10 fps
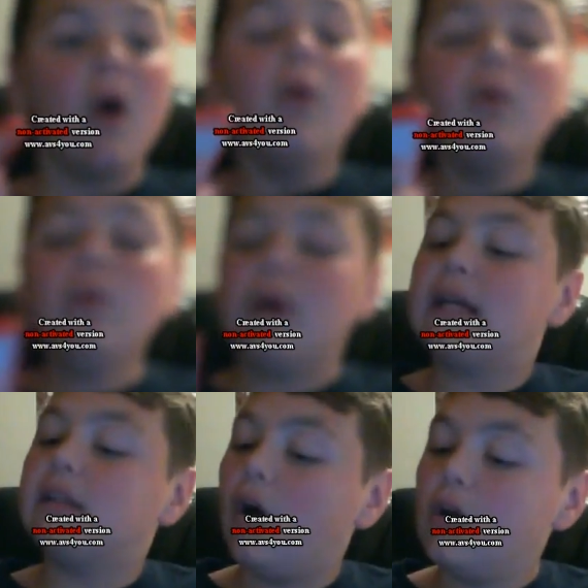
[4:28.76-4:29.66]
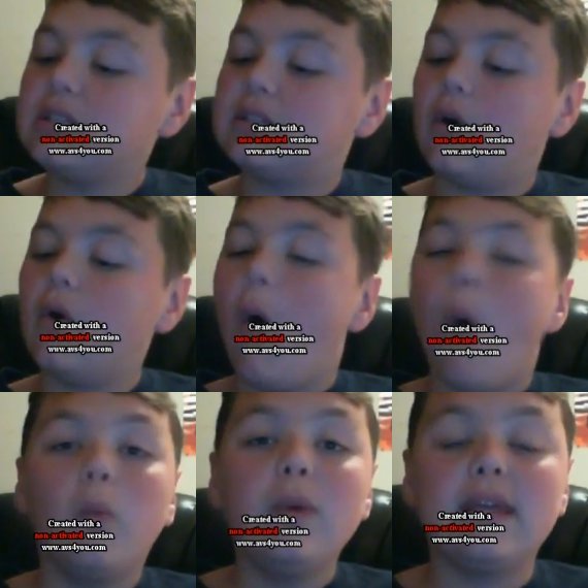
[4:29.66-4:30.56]
Ooh, and also,
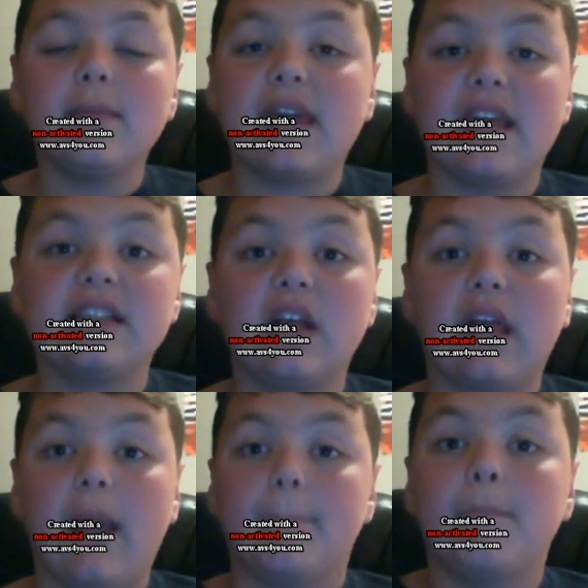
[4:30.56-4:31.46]
we can make it sound like a